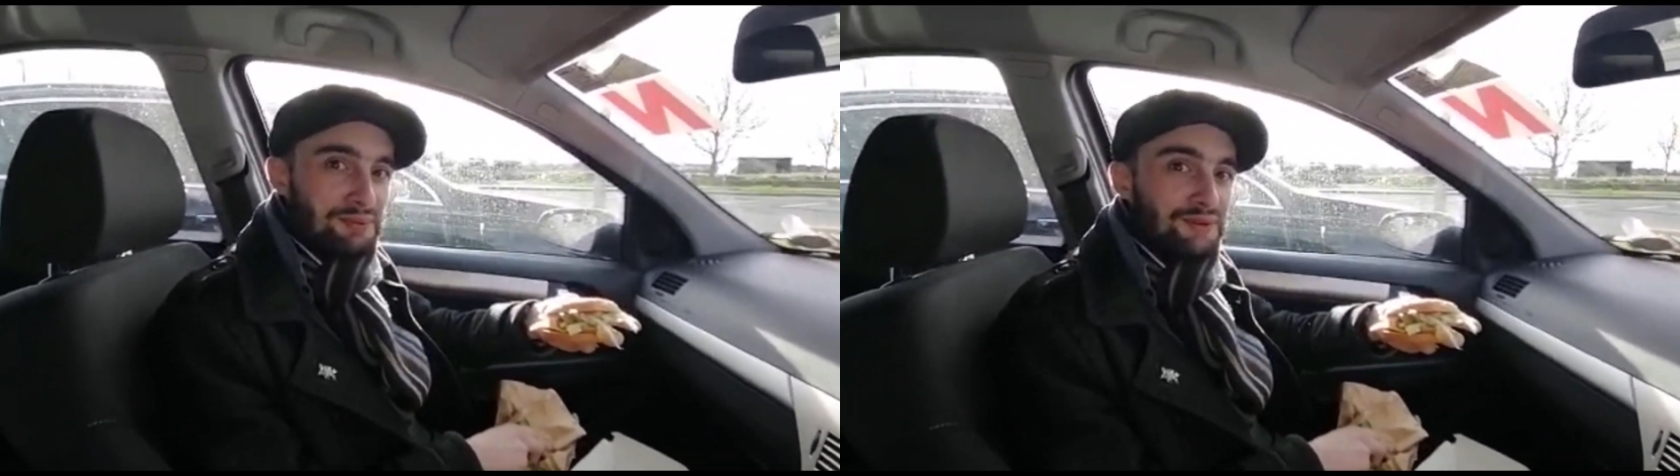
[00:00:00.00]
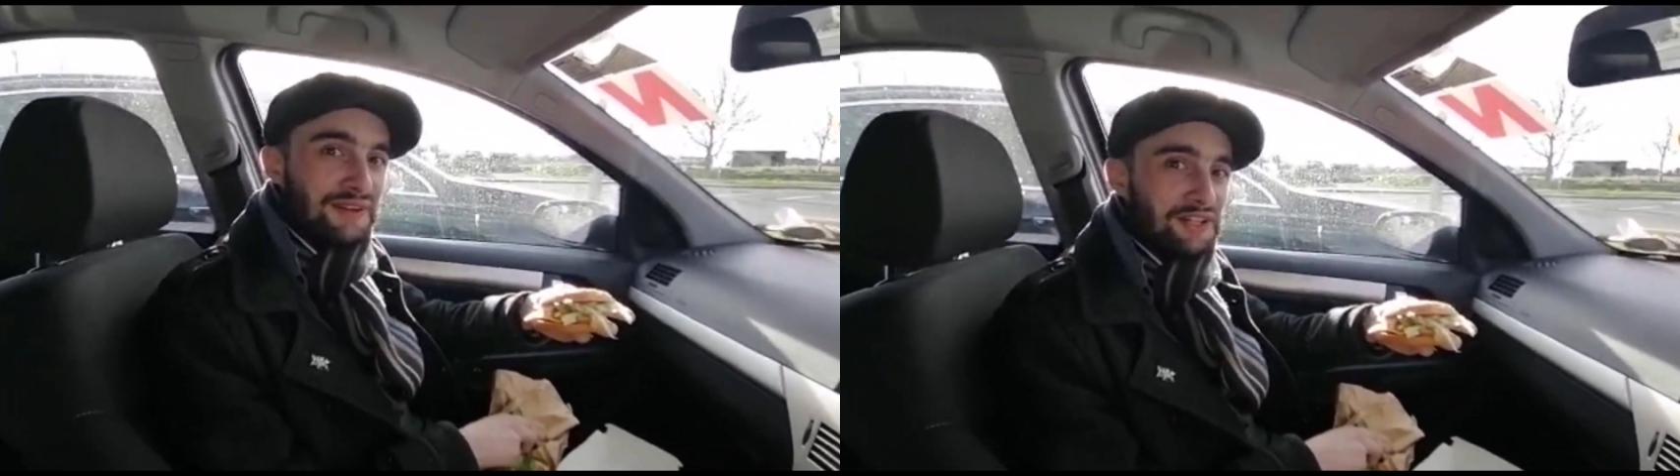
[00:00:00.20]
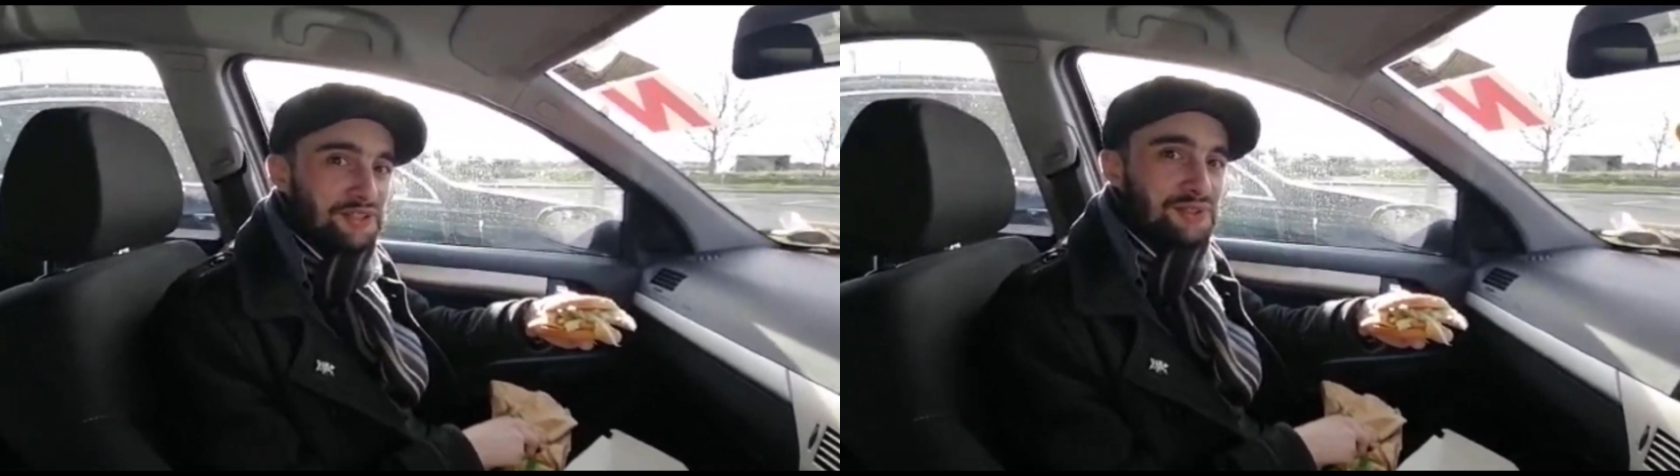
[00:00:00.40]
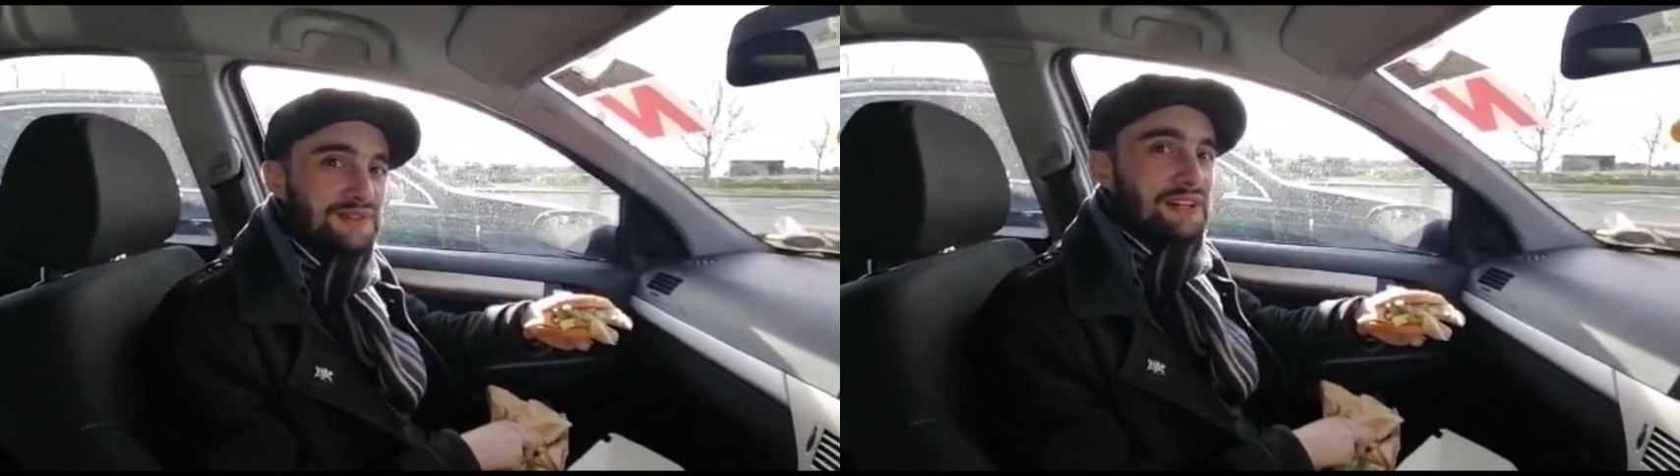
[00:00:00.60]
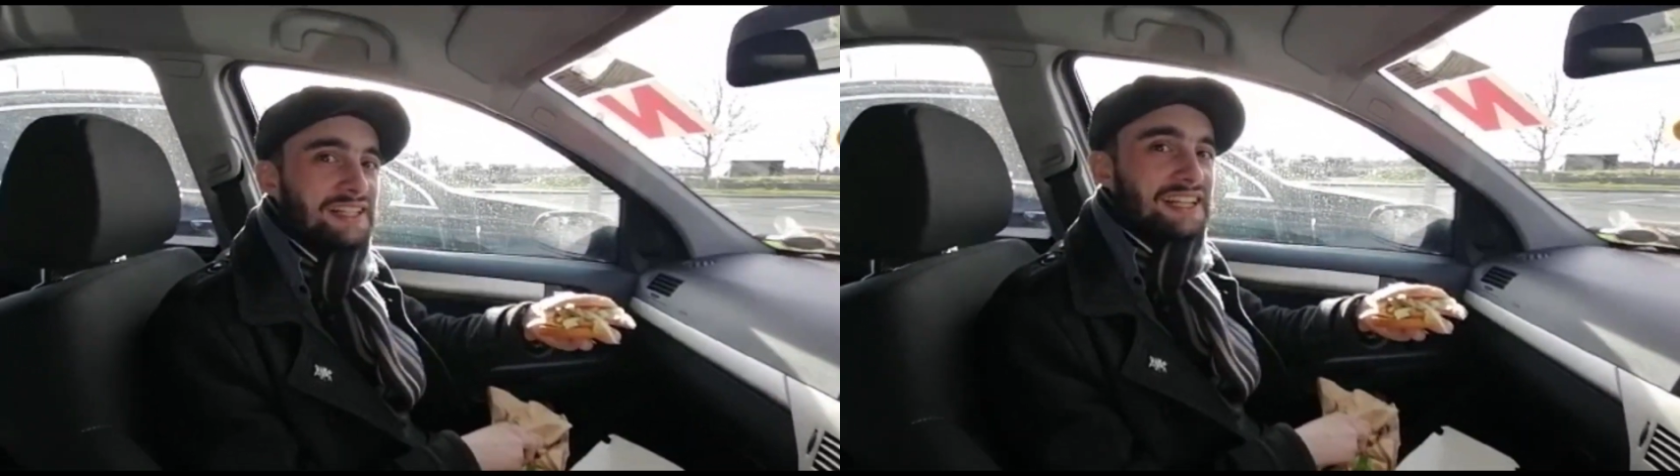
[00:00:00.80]
professional
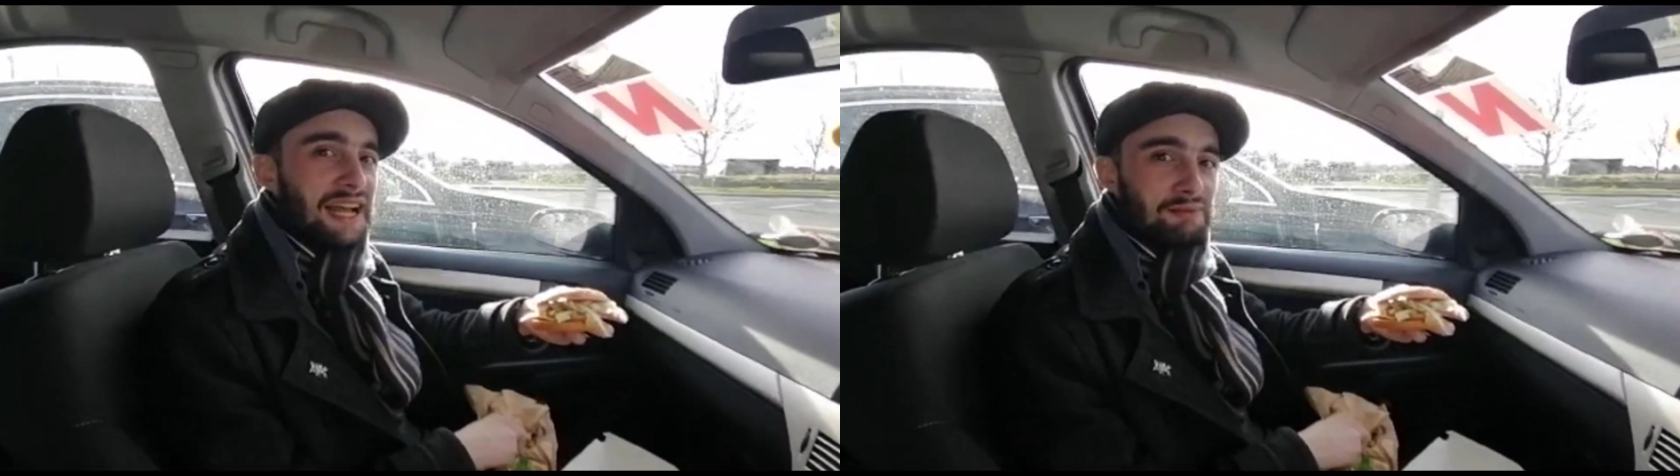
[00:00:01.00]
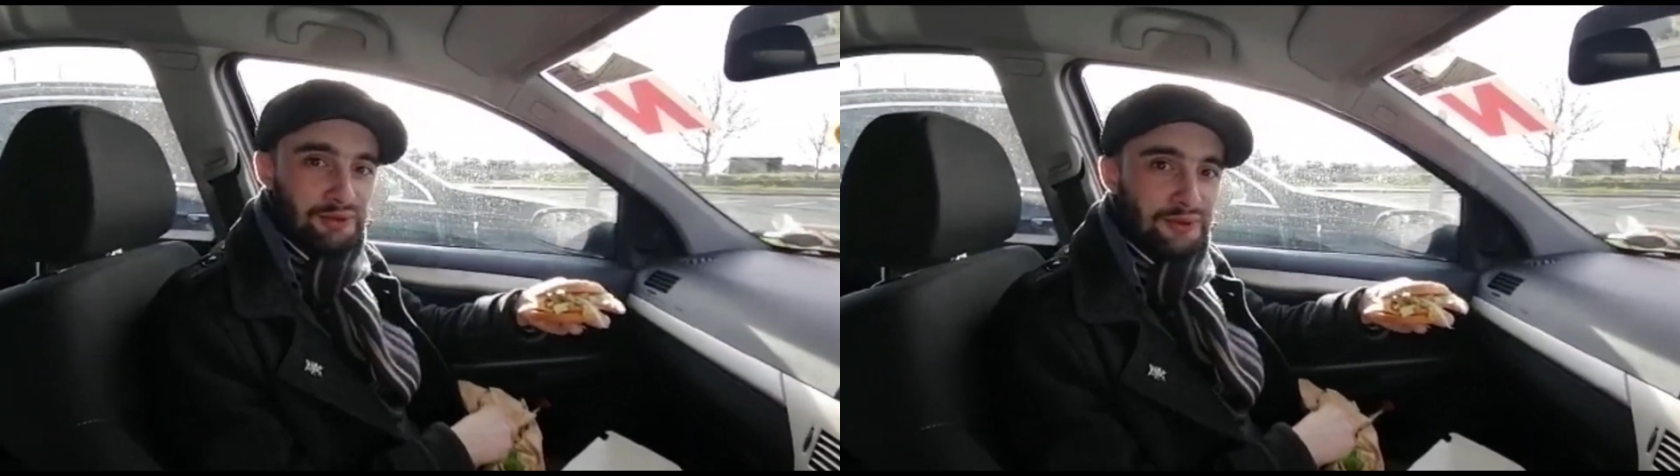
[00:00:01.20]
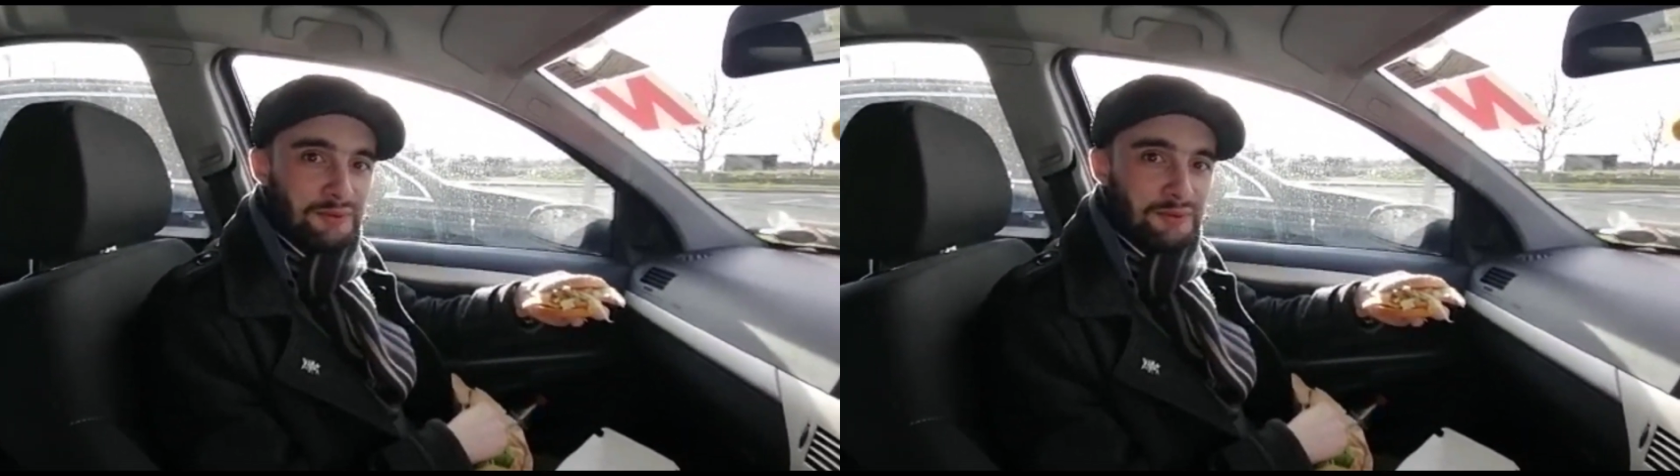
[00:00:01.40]
fucking camera